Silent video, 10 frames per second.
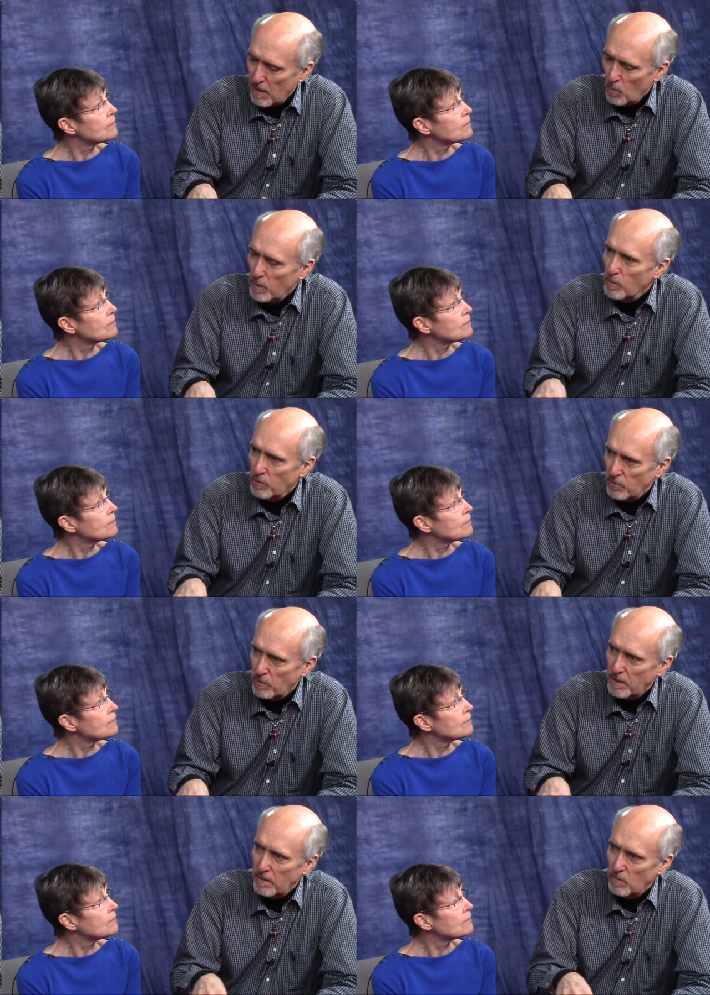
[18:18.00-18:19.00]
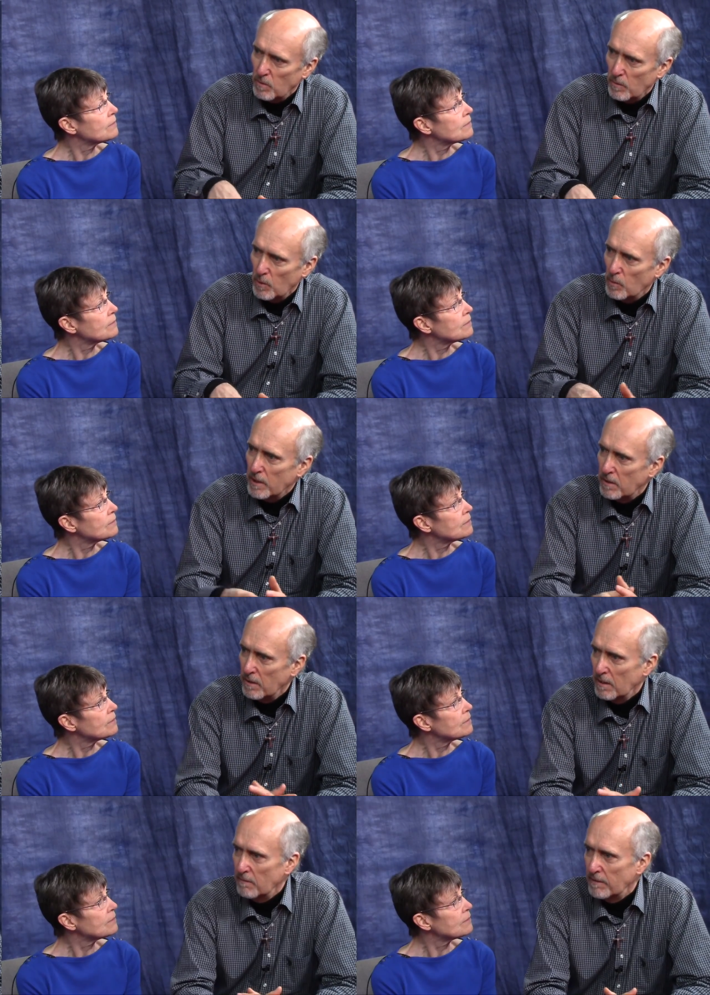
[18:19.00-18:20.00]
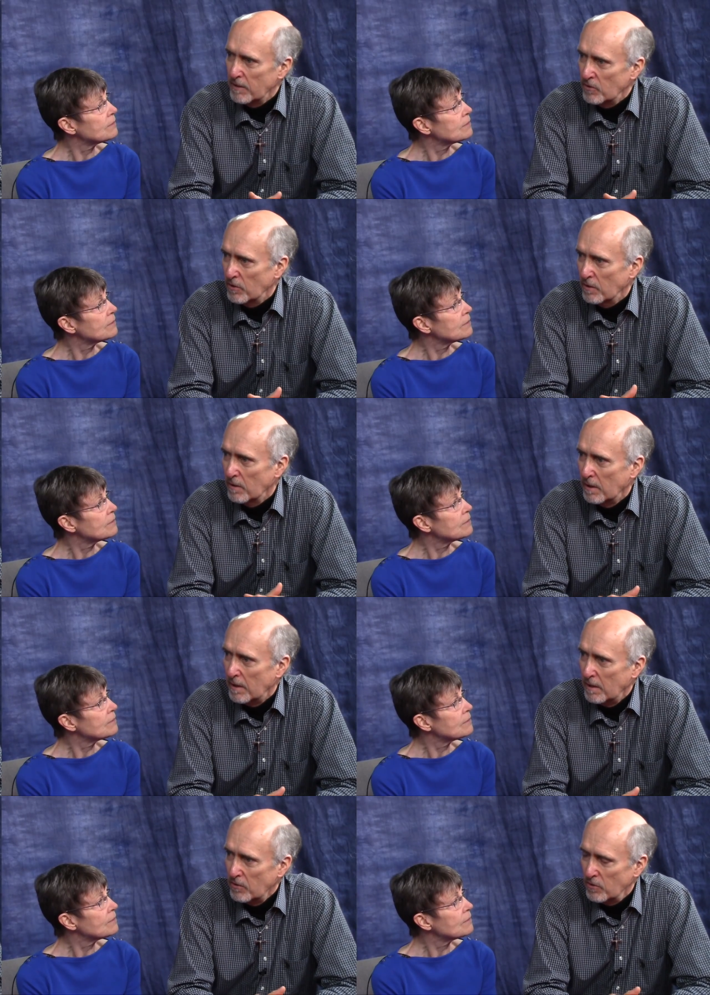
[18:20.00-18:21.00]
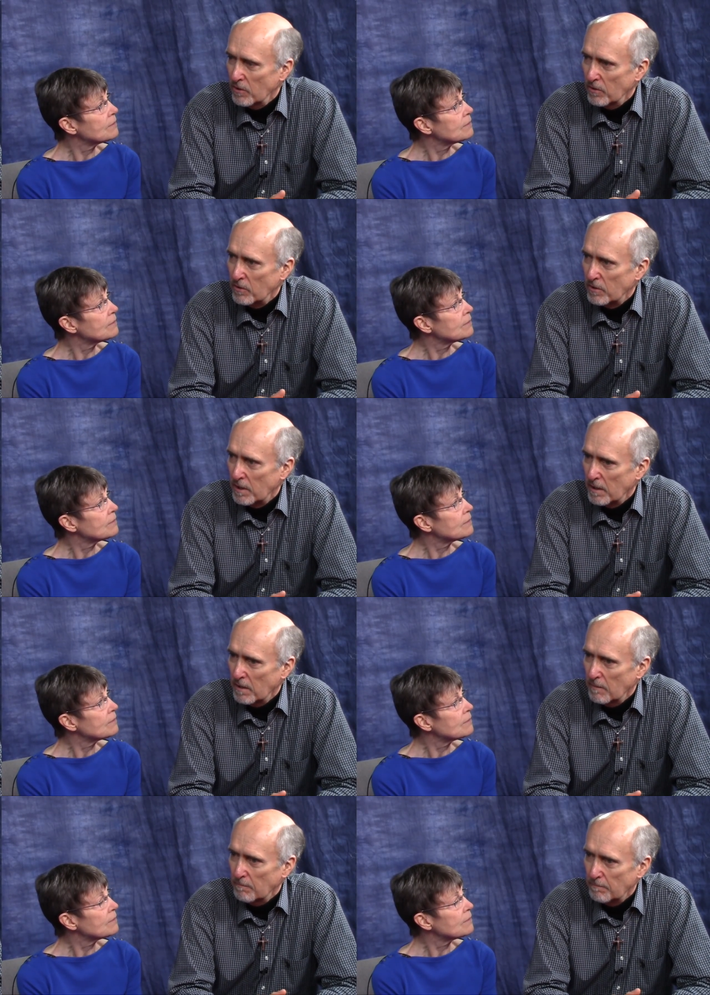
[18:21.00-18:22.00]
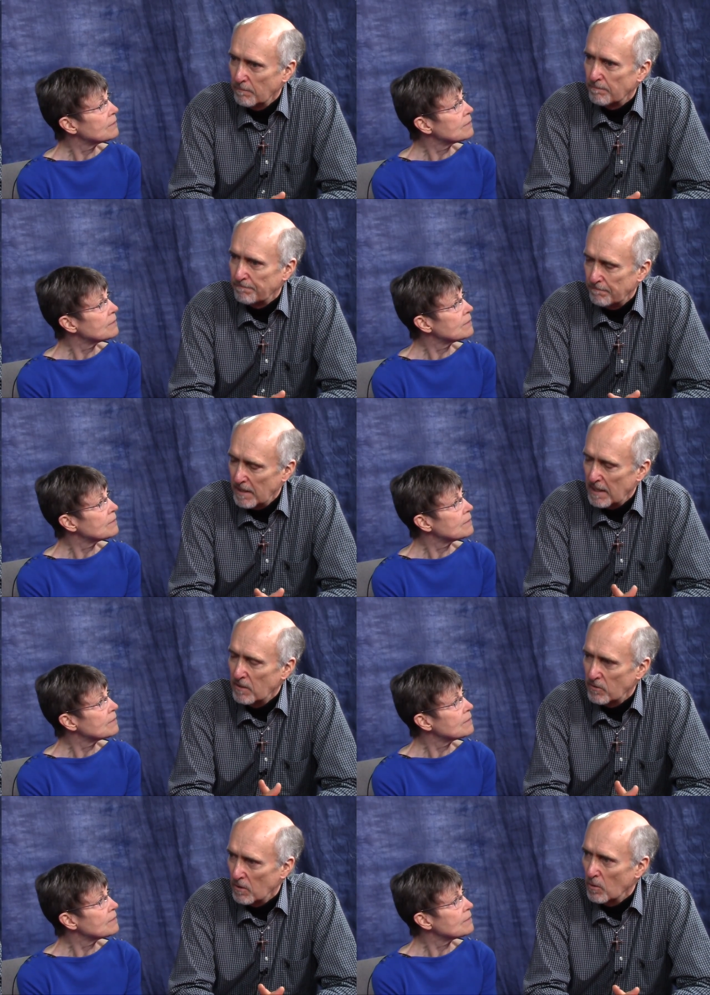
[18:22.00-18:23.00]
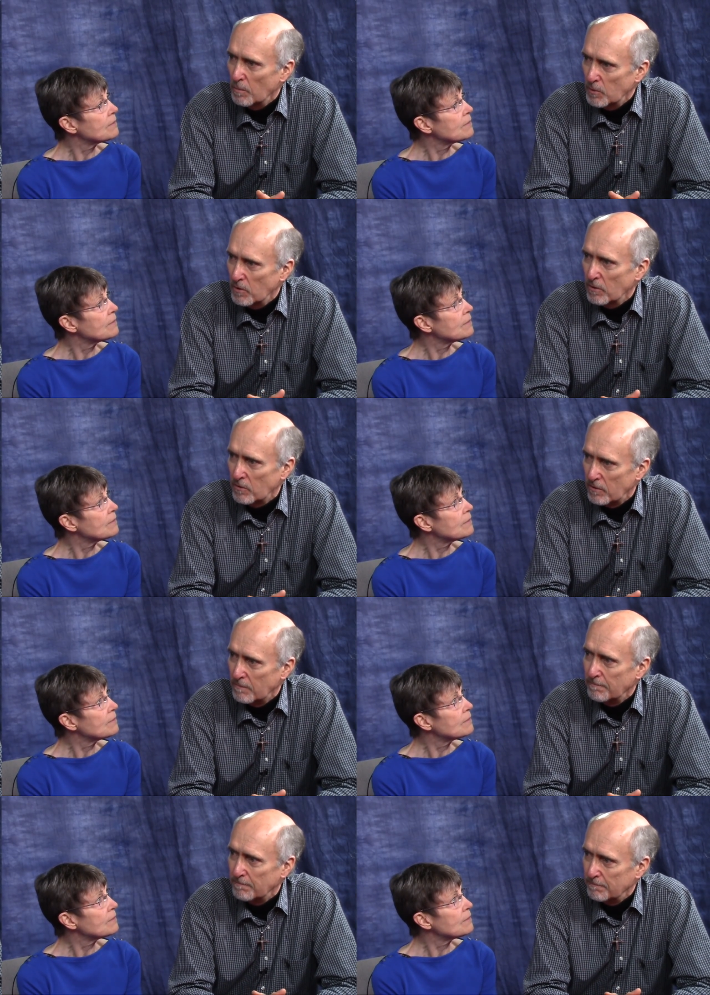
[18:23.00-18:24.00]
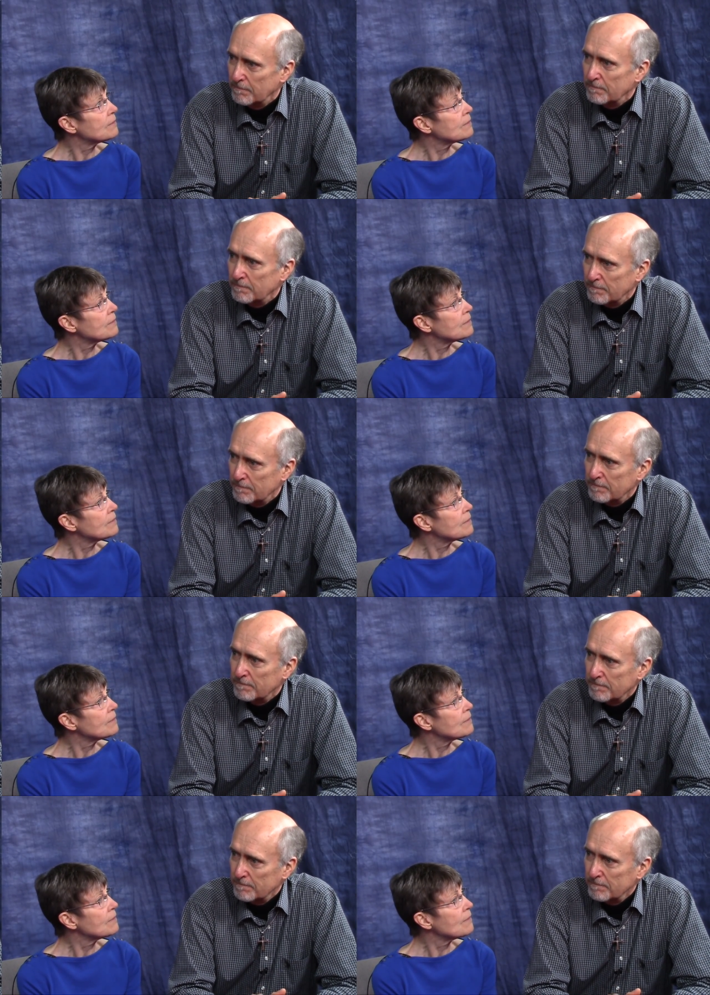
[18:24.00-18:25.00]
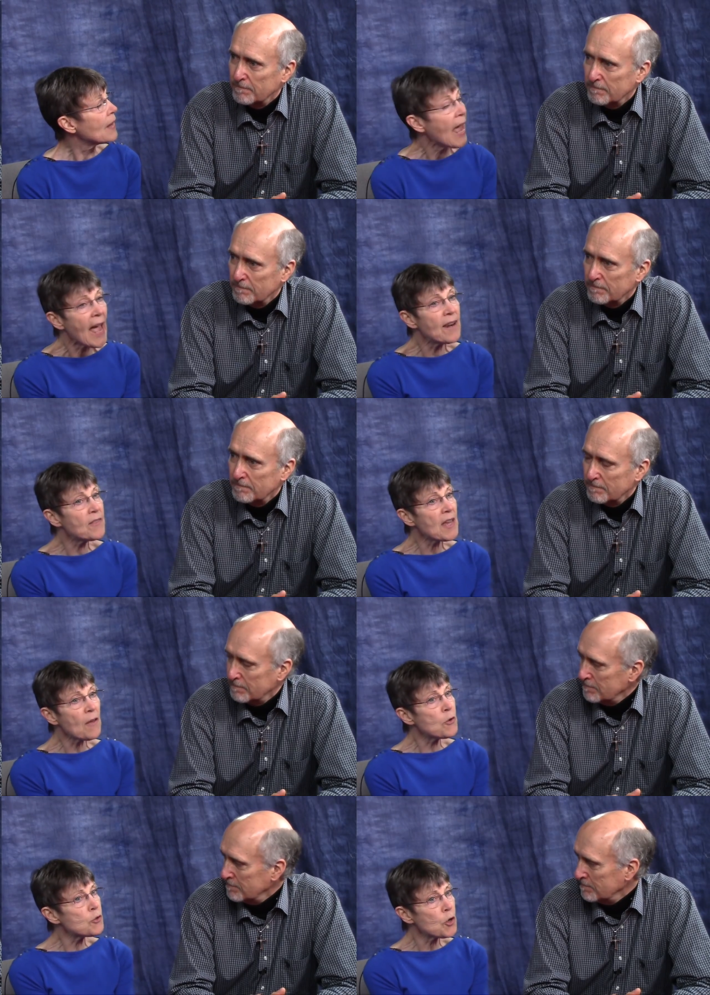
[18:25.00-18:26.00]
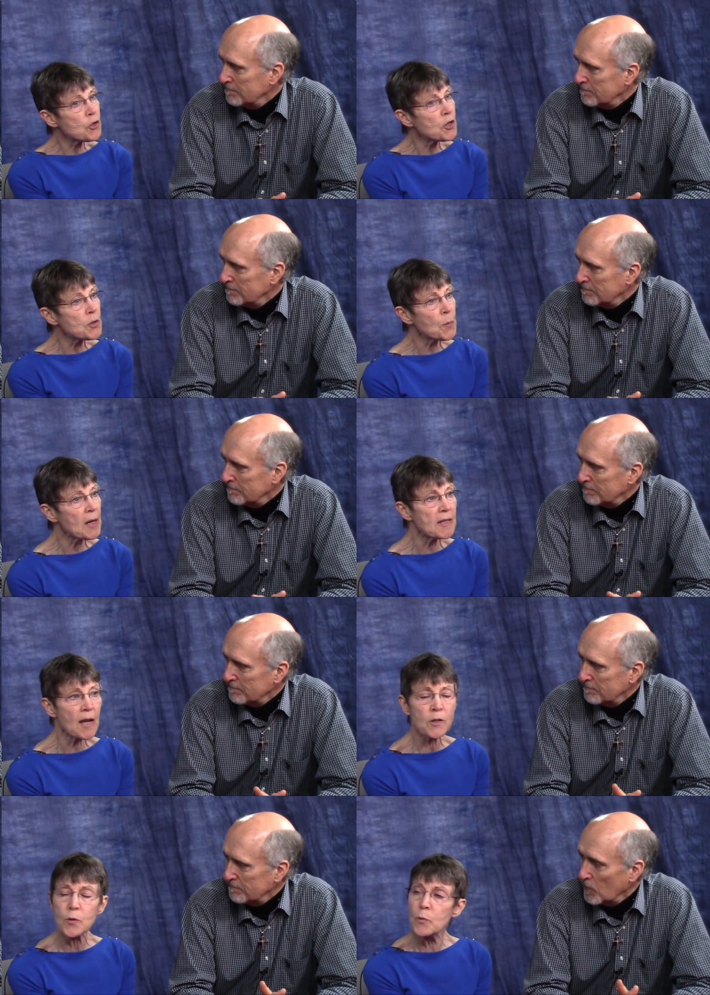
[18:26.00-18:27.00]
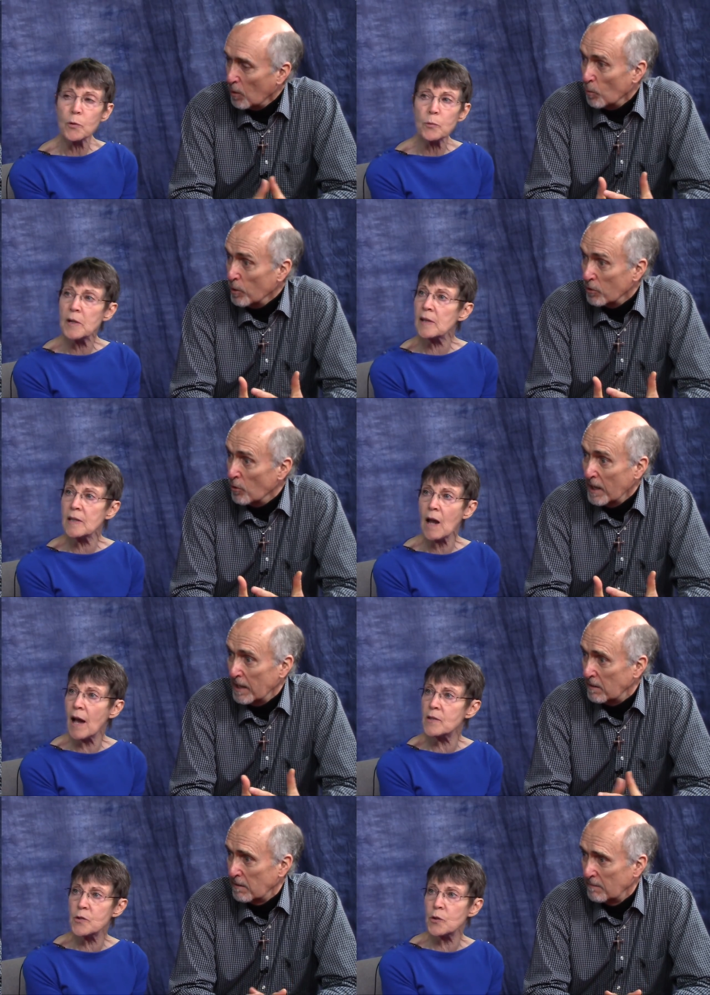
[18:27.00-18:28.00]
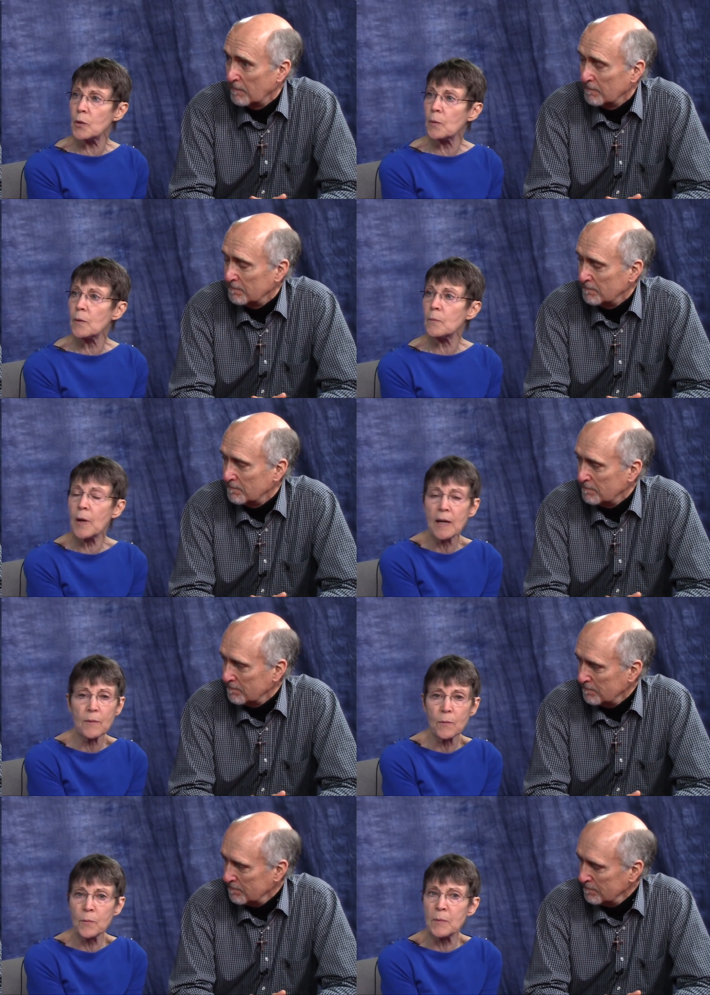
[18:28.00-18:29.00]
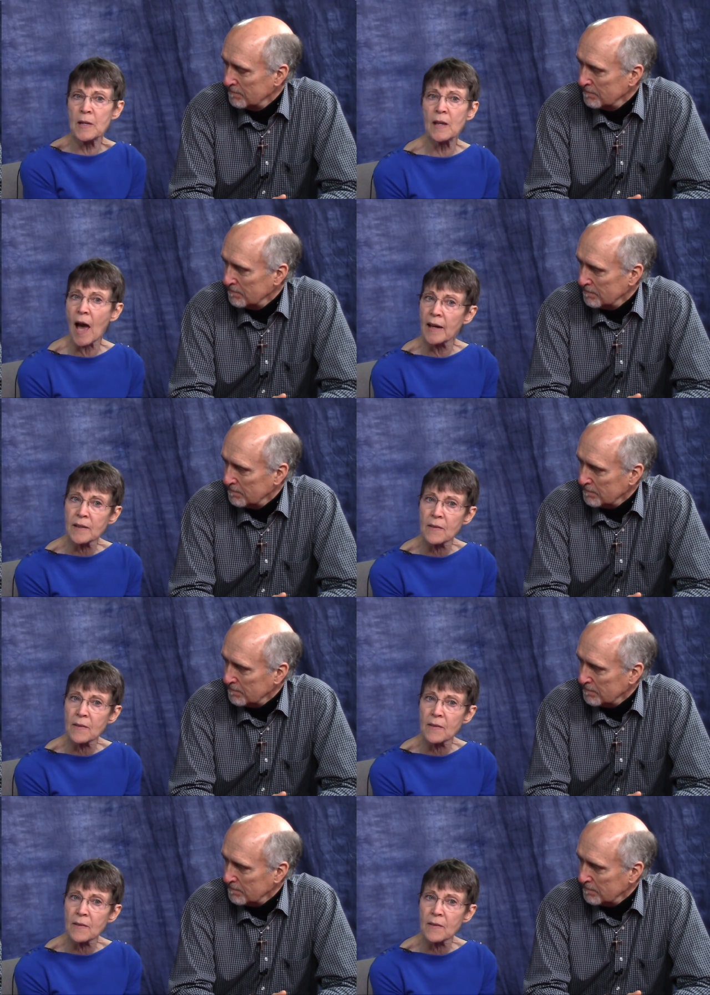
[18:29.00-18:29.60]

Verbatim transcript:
Speaker 1: we were treated when we went to the adventure church, um, that is our home church.
Speaker 2: Oh, great. And the other churches we attended were really were nice too. We, yeah. we liked